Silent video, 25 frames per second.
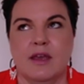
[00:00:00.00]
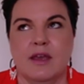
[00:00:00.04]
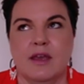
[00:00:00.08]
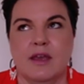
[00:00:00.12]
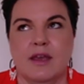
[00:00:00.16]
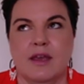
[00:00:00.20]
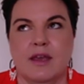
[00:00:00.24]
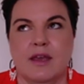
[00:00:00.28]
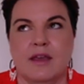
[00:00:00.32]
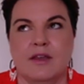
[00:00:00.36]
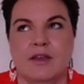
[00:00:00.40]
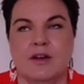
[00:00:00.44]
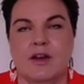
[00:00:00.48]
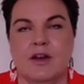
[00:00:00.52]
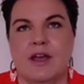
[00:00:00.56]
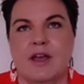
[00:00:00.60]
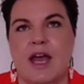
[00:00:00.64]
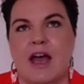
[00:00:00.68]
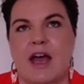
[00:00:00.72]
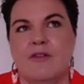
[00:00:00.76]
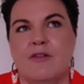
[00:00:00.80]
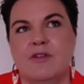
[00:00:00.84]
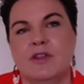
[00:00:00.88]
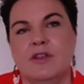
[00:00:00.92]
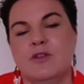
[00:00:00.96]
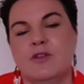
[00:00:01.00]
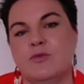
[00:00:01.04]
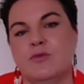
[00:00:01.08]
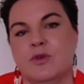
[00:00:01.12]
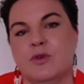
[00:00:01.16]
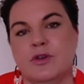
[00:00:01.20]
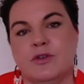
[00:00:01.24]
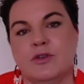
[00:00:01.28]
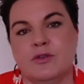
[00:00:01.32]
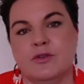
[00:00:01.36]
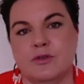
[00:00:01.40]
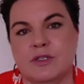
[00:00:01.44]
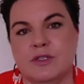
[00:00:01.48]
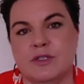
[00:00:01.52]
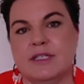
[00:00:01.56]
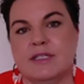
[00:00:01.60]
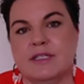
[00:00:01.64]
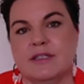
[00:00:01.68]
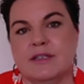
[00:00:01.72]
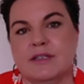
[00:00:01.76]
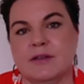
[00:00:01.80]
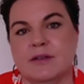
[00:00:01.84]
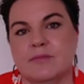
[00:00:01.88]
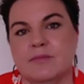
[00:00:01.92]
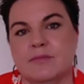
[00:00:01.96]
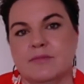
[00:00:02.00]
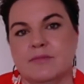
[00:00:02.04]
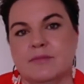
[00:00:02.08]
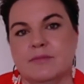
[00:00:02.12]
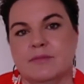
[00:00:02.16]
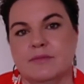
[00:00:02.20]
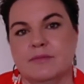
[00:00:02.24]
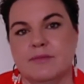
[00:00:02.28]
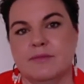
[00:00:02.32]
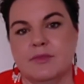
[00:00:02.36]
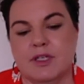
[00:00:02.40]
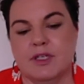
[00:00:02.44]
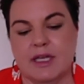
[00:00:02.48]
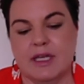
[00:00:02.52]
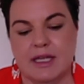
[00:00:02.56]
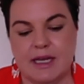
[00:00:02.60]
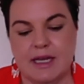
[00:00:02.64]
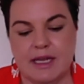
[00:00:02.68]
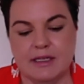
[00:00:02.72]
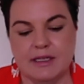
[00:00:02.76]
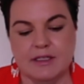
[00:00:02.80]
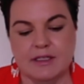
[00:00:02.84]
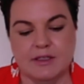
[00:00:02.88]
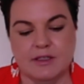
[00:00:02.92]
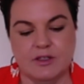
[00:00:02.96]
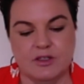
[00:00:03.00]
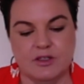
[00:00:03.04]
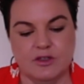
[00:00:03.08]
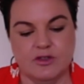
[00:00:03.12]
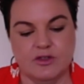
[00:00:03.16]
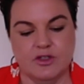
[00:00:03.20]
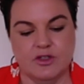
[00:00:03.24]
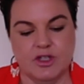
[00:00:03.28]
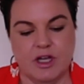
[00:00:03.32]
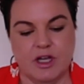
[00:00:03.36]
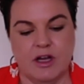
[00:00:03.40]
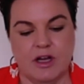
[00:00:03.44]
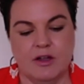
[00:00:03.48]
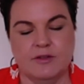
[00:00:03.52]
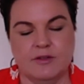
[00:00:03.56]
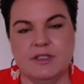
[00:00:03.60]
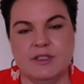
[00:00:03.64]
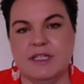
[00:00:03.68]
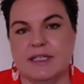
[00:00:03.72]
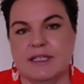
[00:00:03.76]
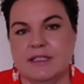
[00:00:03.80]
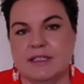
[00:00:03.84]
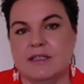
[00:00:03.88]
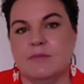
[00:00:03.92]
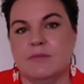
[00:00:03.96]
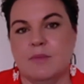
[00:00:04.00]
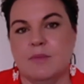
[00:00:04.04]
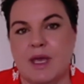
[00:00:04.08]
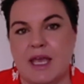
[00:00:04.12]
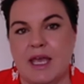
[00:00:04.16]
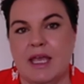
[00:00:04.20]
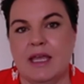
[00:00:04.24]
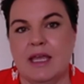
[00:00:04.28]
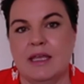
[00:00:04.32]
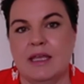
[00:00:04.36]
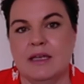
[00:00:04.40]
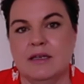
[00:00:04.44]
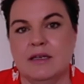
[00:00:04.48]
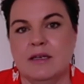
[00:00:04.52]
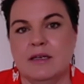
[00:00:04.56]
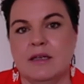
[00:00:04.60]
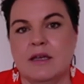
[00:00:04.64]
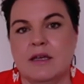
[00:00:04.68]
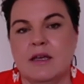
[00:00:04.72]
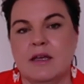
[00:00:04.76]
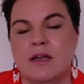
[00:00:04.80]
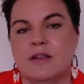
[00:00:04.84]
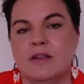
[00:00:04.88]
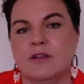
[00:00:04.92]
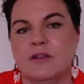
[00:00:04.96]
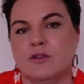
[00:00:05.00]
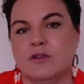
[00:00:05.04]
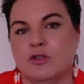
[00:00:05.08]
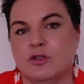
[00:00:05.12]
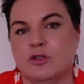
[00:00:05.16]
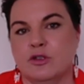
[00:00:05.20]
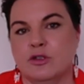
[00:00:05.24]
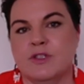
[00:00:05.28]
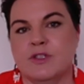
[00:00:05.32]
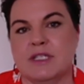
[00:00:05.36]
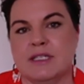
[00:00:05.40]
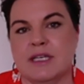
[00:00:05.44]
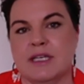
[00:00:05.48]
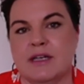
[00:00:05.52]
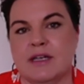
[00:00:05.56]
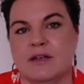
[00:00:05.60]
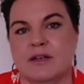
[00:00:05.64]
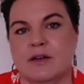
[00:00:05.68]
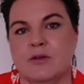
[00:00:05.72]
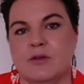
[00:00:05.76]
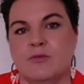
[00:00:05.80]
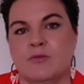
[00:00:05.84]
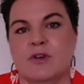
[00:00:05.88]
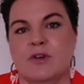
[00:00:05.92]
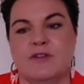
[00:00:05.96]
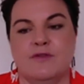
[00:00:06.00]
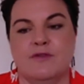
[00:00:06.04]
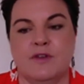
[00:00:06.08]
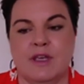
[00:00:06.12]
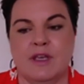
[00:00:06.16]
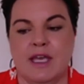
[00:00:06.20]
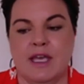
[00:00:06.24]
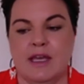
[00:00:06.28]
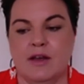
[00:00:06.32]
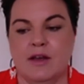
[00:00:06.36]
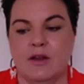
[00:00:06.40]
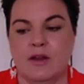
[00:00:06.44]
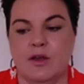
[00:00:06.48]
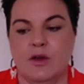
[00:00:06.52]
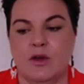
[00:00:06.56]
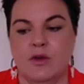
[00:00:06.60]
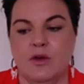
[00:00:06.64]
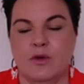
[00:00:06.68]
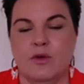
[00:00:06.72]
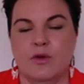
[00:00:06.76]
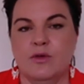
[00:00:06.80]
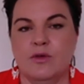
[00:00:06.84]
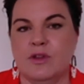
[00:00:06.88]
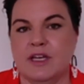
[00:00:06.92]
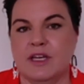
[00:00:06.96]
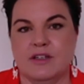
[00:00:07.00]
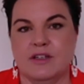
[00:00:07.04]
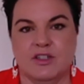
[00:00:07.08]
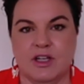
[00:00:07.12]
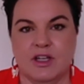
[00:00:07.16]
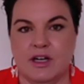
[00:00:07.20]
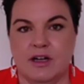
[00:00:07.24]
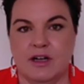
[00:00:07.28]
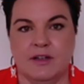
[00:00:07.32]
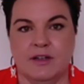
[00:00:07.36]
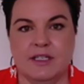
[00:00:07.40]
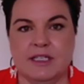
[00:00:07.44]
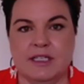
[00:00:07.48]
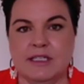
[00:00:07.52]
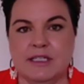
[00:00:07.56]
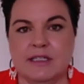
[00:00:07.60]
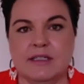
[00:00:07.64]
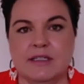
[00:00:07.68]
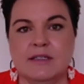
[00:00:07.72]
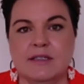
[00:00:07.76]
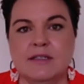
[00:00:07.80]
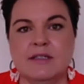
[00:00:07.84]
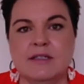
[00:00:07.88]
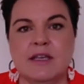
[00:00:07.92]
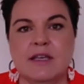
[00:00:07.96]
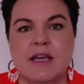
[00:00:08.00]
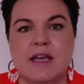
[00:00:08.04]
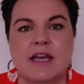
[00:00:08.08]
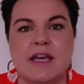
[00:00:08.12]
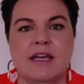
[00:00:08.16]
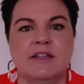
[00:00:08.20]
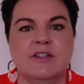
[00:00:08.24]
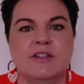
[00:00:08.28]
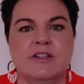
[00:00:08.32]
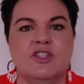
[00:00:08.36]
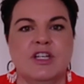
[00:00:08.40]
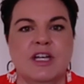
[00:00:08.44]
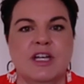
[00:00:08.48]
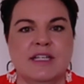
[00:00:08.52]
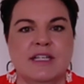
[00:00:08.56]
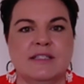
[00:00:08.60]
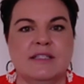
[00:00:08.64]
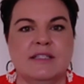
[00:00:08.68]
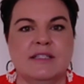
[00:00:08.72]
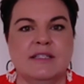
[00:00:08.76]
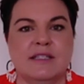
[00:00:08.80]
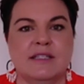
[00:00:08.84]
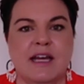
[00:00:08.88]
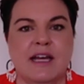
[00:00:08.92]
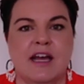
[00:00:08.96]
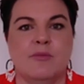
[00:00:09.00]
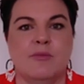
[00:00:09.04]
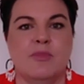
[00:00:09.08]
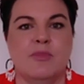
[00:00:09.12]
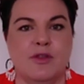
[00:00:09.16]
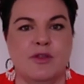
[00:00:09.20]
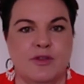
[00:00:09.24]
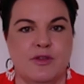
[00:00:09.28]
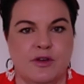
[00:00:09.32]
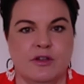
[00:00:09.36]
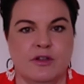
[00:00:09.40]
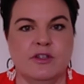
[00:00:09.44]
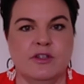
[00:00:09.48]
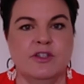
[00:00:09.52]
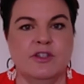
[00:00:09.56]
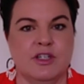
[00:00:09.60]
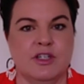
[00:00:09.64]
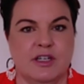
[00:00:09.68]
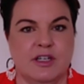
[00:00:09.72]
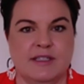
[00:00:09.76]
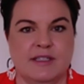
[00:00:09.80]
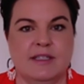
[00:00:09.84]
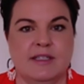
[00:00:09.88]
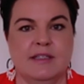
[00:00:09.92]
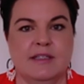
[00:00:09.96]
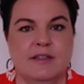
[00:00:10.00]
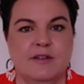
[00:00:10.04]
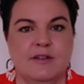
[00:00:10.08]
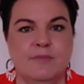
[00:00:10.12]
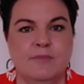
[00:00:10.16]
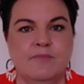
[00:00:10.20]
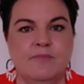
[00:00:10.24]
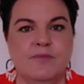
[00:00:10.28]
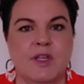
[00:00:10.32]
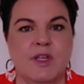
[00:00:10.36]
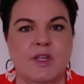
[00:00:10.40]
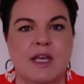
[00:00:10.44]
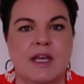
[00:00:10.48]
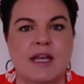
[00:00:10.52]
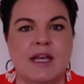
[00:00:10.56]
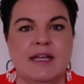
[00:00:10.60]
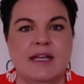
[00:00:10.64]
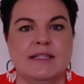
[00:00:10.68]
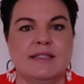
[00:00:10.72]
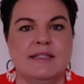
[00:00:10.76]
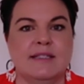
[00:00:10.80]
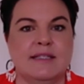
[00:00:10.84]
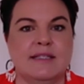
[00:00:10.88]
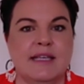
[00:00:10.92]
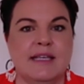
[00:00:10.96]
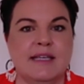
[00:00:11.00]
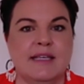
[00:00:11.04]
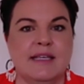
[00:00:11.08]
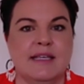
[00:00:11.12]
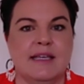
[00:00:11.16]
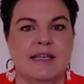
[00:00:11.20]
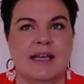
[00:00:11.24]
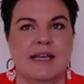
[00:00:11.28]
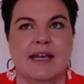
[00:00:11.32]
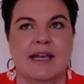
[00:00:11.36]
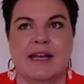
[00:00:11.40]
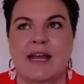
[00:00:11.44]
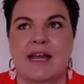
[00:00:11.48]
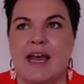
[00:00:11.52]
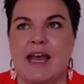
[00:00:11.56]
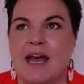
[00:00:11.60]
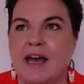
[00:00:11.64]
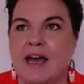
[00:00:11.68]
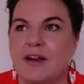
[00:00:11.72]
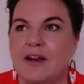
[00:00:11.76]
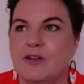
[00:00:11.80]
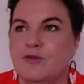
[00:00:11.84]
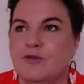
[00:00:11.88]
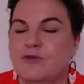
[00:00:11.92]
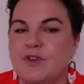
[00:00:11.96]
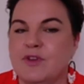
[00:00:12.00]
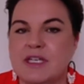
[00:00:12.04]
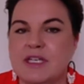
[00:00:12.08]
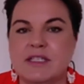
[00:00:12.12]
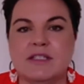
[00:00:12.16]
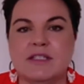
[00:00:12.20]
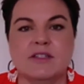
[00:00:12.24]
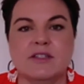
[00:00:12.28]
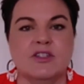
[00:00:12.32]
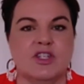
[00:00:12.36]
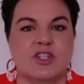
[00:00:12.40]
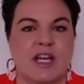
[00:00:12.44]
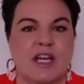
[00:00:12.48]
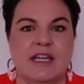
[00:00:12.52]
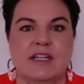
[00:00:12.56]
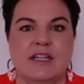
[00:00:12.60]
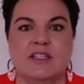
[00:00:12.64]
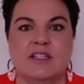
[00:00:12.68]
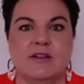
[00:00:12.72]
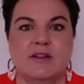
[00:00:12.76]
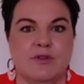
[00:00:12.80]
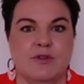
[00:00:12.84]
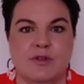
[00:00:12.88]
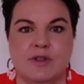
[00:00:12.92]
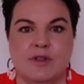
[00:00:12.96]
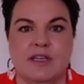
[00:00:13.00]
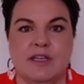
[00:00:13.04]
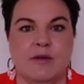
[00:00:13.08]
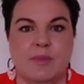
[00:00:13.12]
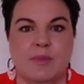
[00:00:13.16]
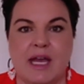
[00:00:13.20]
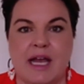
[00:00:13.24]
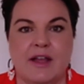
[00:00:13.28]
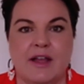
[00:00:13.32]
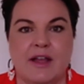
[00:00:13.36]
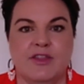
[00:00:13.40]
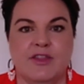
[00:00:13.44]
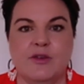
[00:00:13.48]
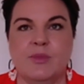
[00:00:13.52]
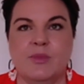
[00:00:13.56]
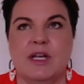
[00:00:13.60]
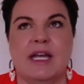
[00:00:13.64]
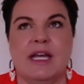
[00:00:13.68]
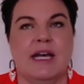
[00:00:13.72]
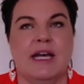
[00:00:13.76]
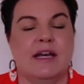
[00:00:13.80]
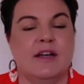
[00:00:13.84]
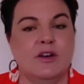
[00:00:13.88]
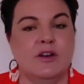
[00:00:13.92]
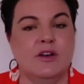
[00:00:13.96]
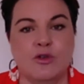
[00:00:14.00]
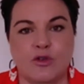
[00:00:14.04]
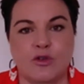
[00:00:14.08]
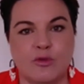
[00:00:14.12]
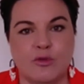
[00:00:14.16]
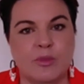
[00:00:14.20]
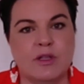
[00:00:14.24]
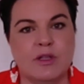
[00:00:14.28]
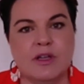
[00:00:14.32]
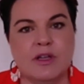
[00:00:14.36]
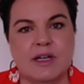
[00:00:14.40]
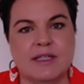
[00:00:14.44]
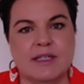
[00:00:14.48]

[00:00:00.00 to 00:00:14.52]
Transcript: you know, having the word autism connected to your child doesn't mean that all of a sudden we forget who that child is and just start pathologizing them and seeking out how to fix and change everything about them and how to normalize